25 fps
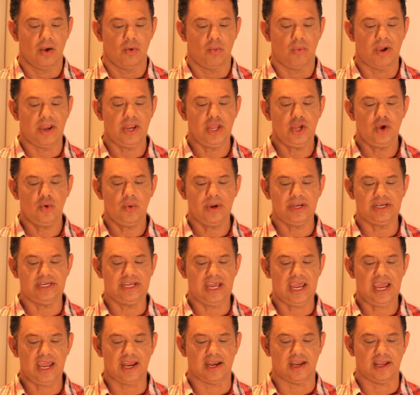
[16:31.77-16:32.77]
when you were
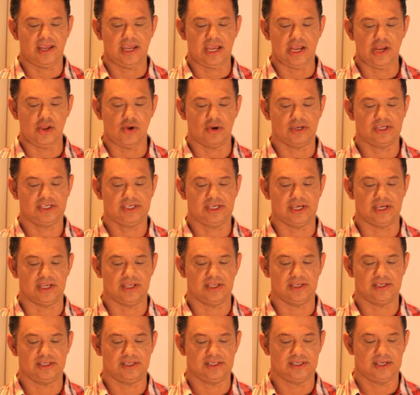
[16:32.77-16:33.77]
dead in your
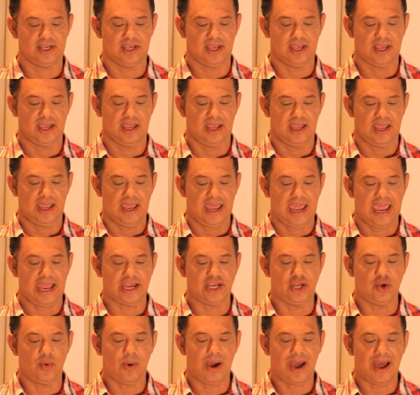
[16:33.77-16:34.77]
sins
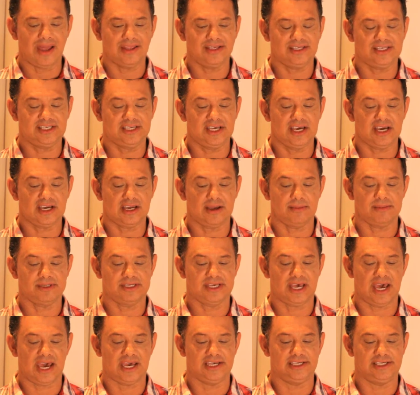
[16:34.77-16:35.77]
and you were
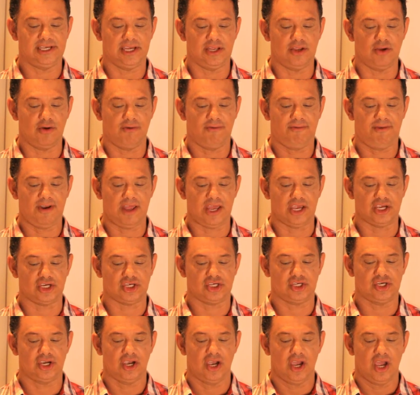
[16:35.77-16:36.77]
uncircumcised in your
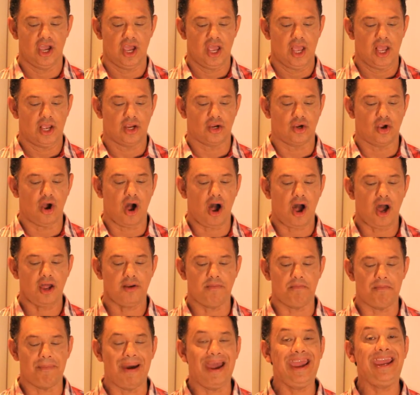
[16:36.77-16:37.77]
flesh,
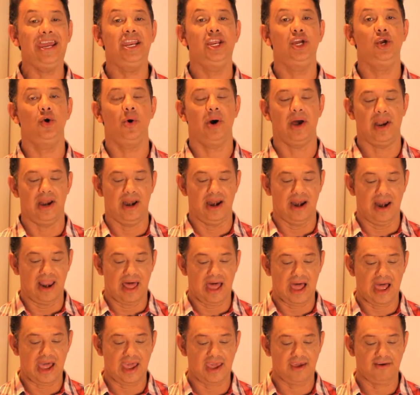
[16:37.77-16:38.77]
God made you
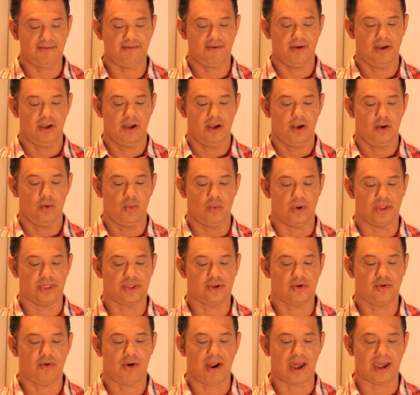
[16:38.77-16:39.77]
alive
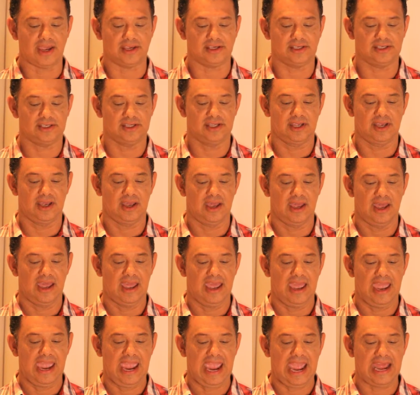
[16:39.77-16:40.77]
with Christ,
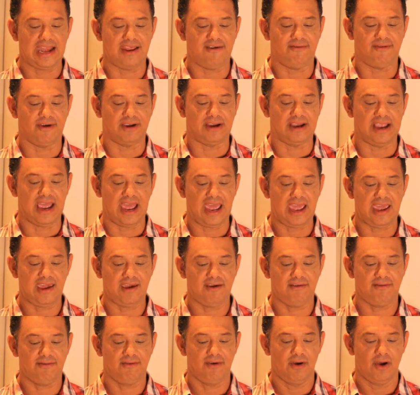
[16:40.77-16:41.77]
and he
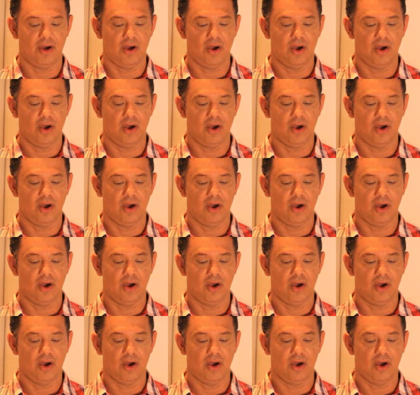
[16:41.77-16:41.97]
forgave